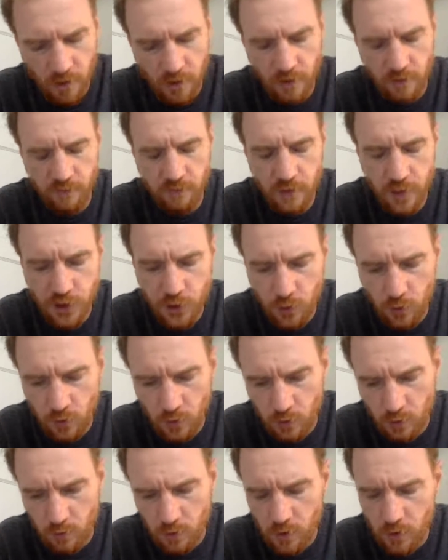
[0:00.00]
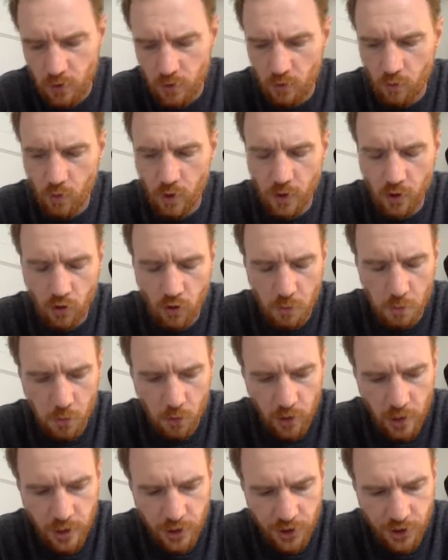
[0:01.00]
individual, one
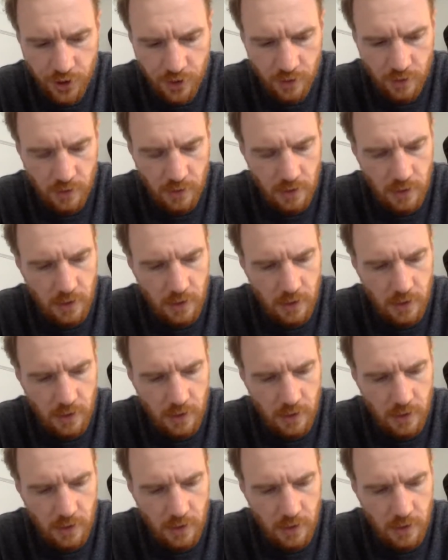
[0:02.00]
corporation,